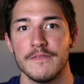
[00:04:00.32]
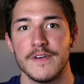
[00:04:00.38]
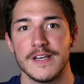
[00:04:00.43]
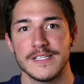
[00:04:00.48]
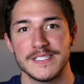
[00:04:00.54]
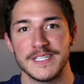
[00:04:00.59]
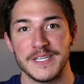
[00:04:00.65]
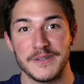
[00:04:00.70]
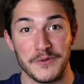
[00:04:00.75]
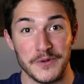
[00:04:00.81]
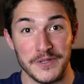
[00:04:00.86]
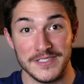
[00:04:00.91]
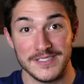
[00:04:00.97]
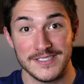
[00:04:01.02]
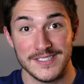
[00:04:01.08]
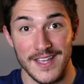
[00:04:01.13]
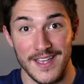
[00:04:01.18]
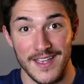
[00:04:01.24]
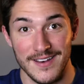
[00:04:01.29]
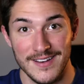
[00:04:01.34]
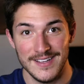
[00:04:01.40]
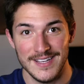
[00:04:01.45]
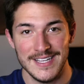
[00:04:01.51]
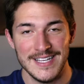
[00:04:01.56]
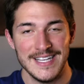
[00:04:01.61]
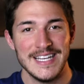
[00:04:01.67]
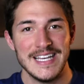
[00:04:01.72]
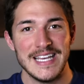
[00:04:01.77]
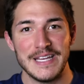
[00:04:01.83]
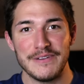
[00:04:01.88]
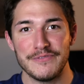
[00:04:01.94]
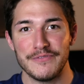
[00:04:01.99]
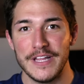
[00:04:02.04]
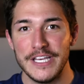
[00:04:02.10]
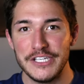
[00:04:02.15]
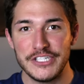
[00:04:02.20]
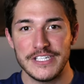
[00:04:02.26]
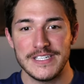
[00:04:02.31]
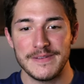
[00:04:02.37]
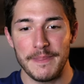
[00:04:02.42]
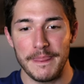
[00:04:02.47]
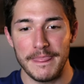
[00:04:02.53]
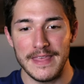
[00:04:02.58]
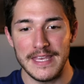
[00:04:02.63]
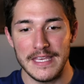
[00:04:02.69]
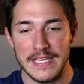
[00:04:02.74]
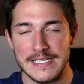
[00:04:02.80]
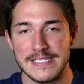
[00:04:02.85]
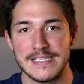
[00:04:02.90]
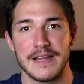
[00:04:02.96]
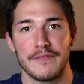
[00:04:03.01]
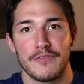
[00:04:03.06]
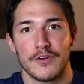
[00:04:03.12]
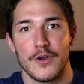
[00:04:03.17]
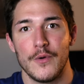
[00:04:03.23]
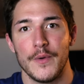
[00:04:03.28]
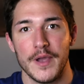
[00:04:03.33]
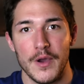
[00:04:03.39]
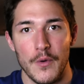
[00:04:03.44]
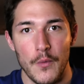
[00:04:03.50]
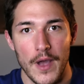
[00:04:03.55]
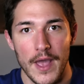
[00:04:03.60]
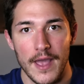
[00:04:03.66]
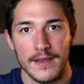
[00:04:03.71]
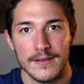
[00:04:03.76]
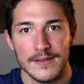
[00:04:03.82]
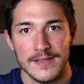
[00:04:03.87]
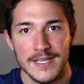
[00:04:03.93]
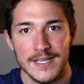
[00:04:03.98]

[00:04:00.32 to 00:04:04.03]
investing in real estate. Inflation is never going away.